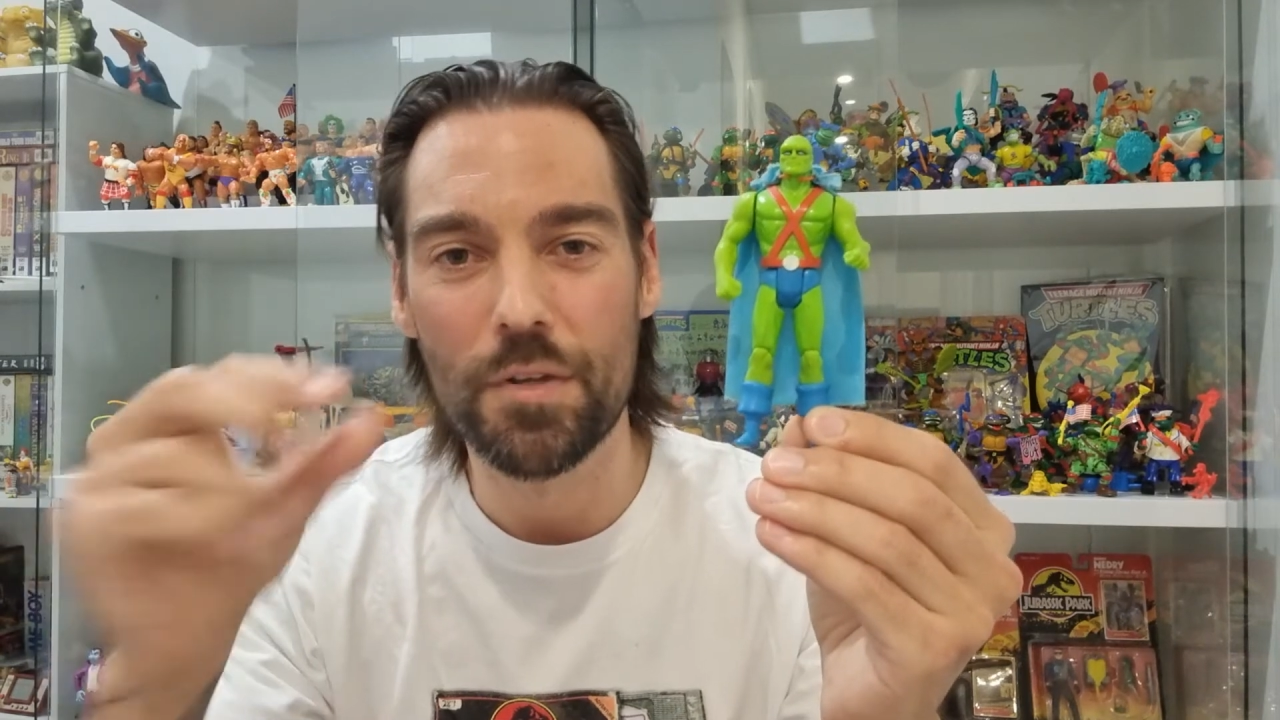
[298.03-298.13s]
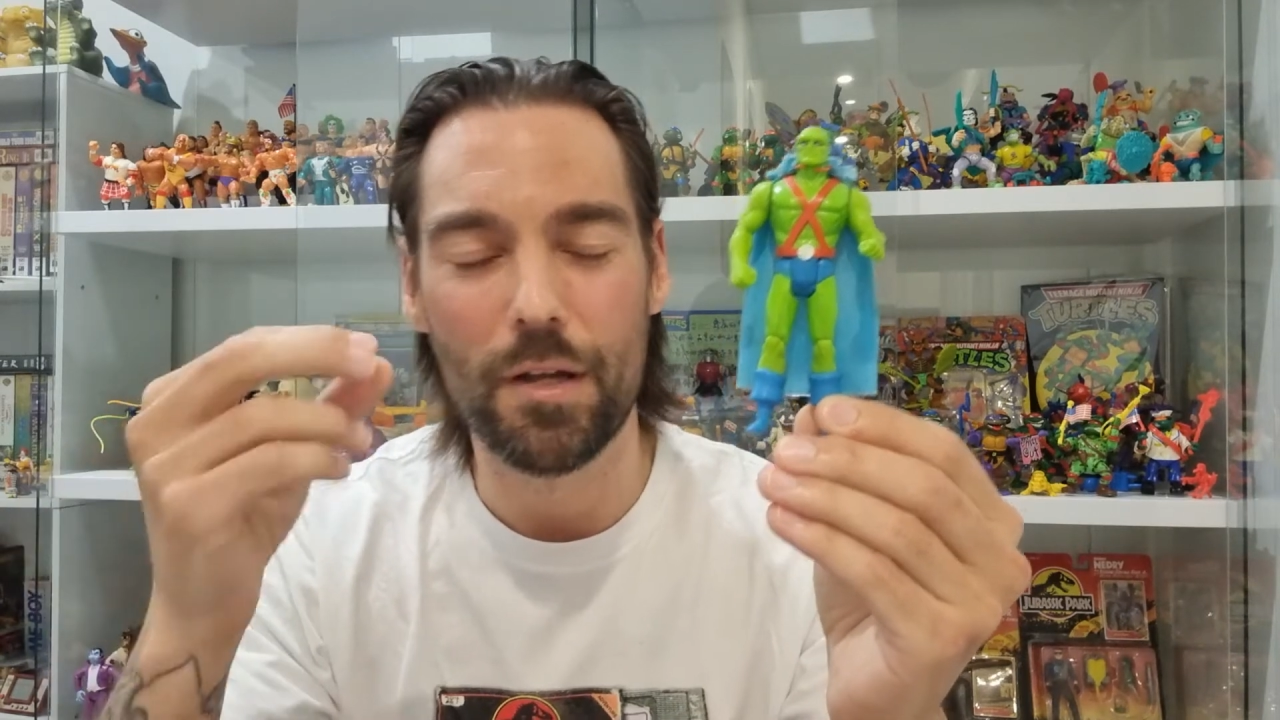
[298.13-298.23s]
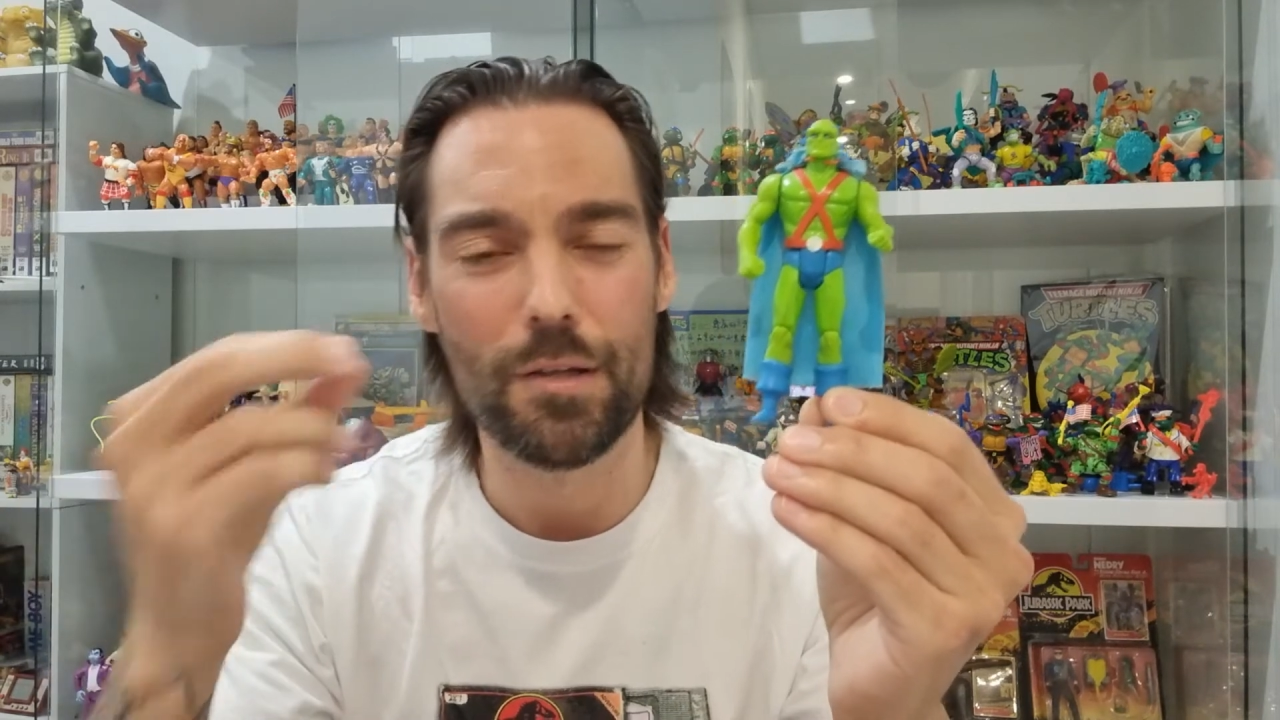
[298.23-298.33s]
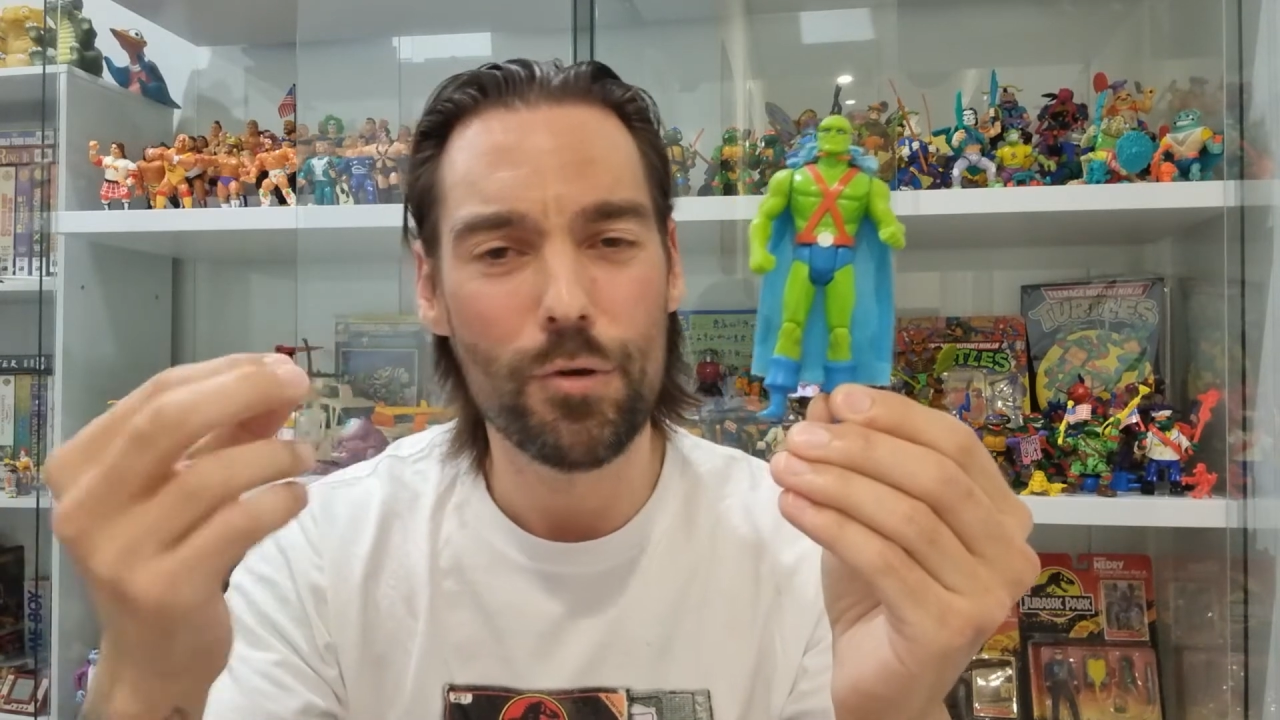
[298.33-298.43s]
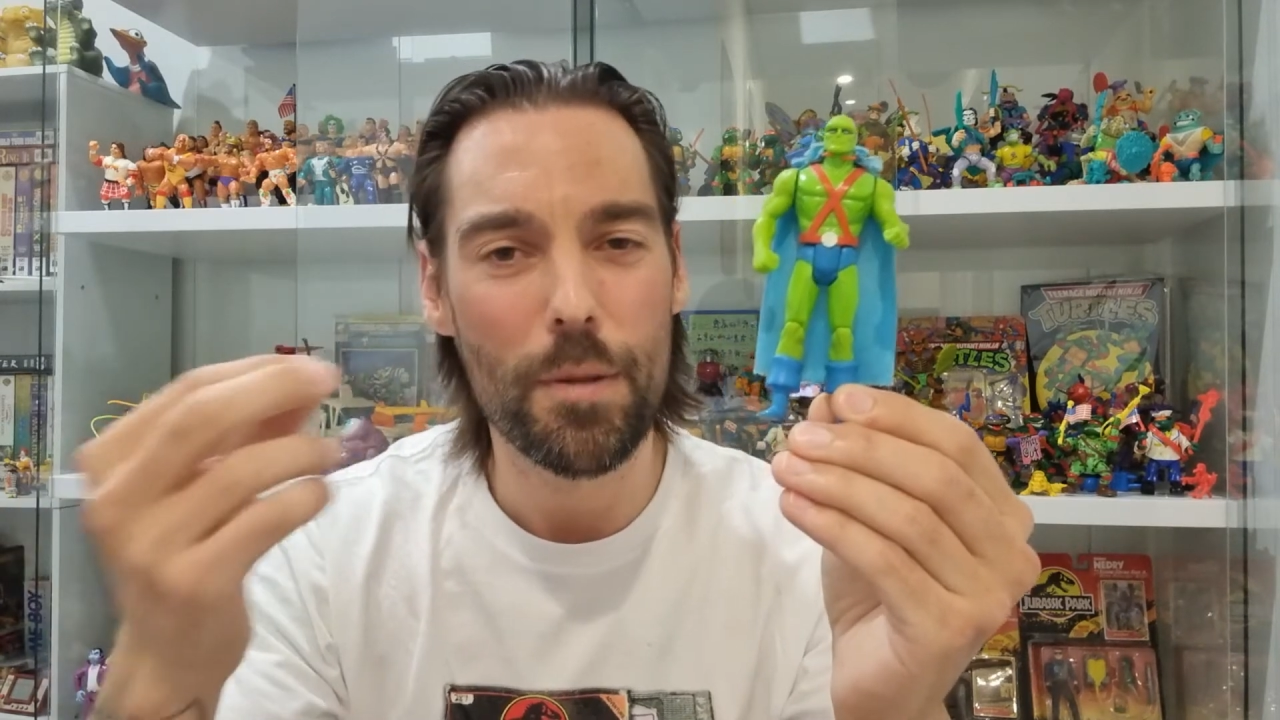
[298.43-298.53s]

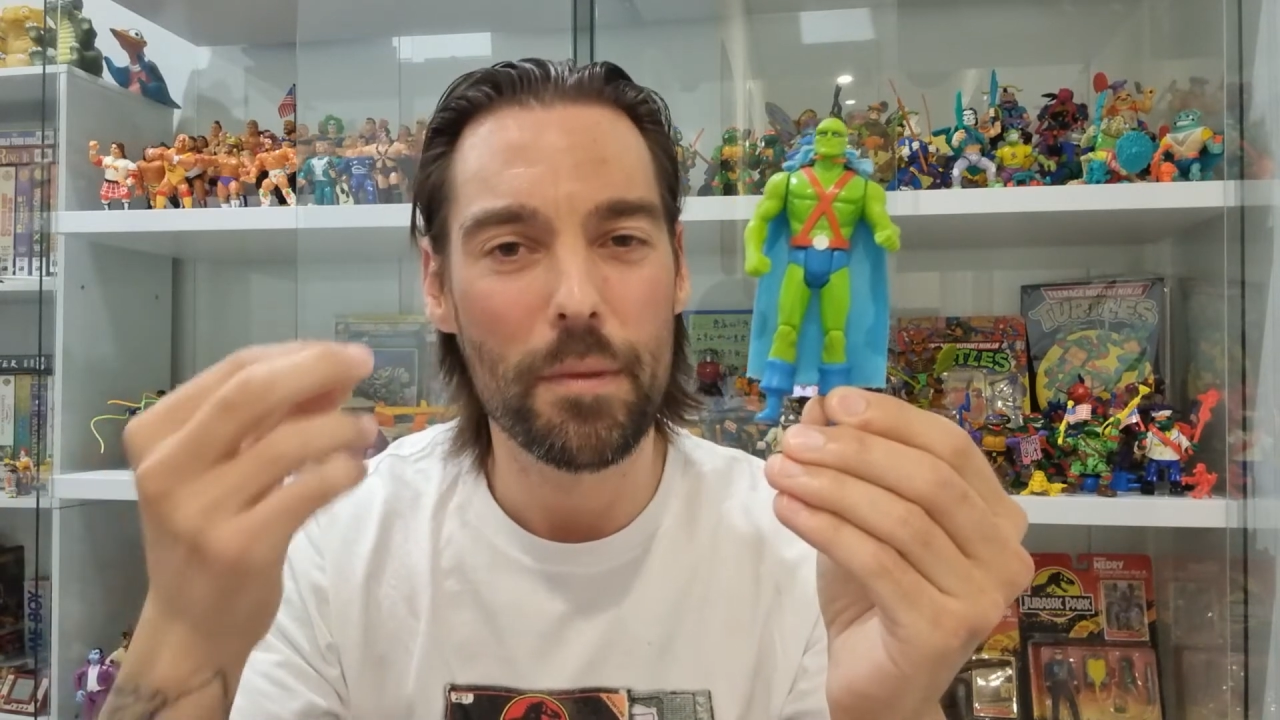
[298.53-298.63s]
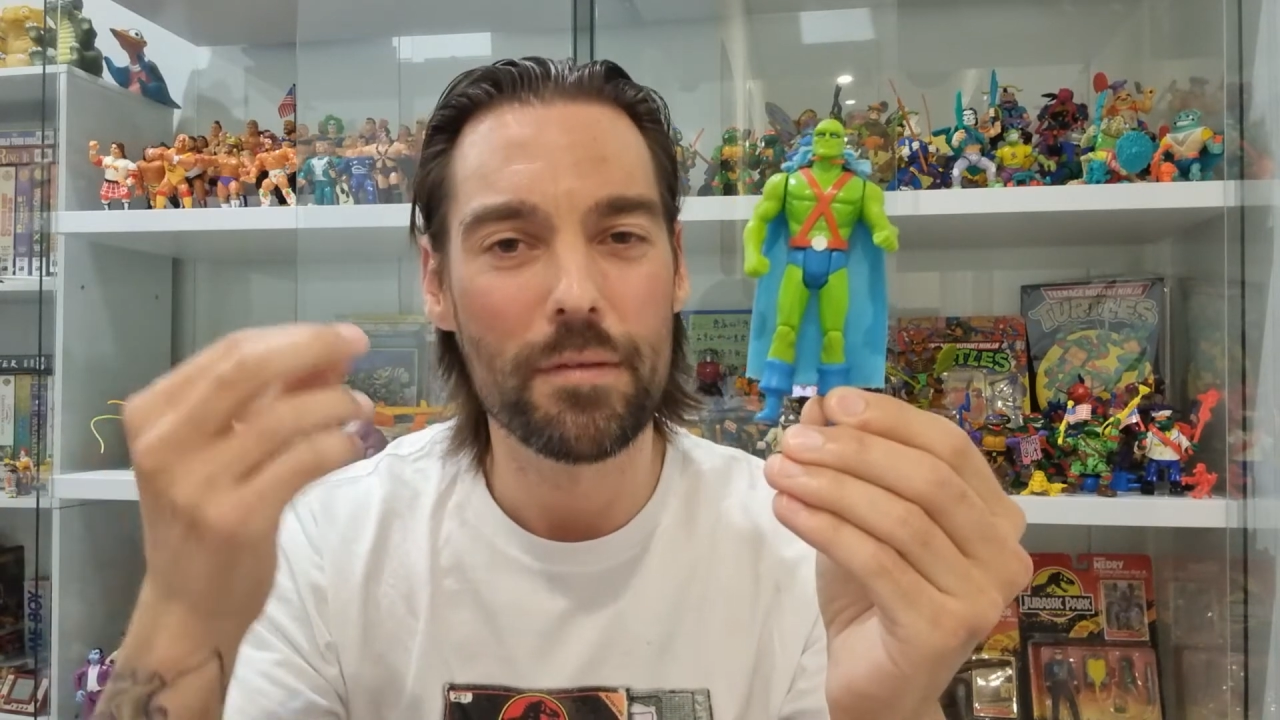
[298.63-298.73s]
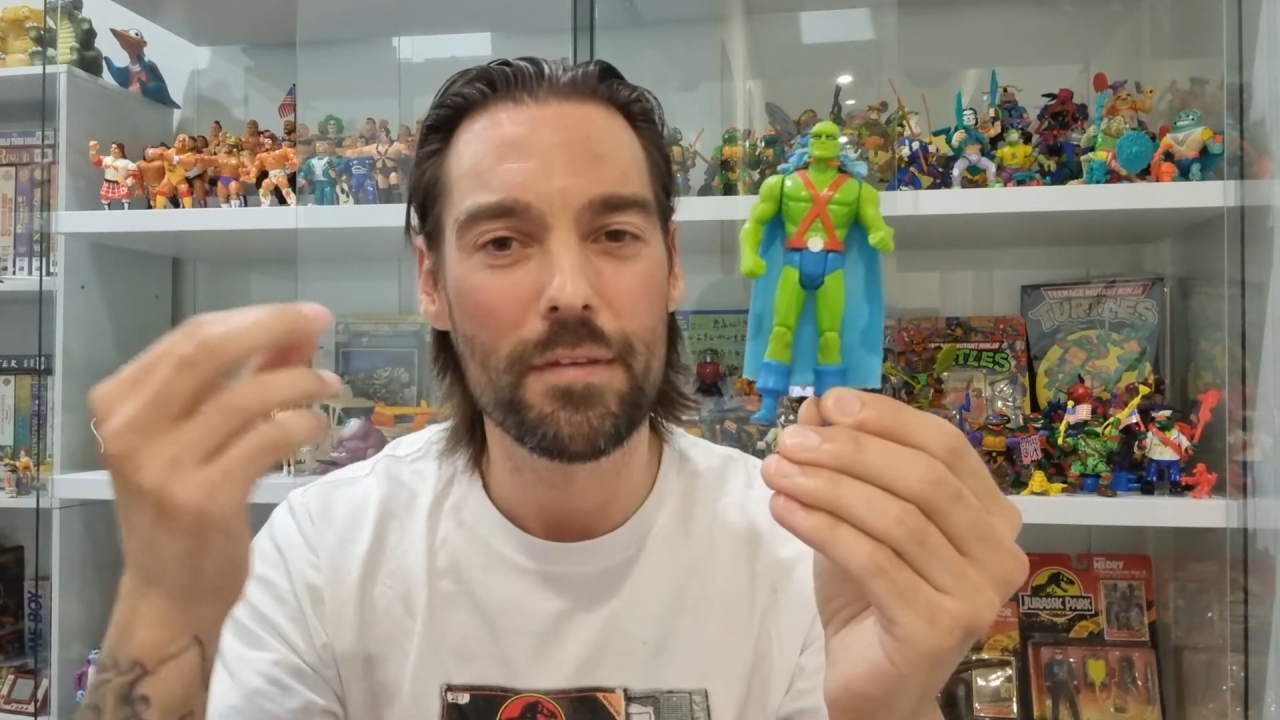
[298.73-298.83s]
and I look at the,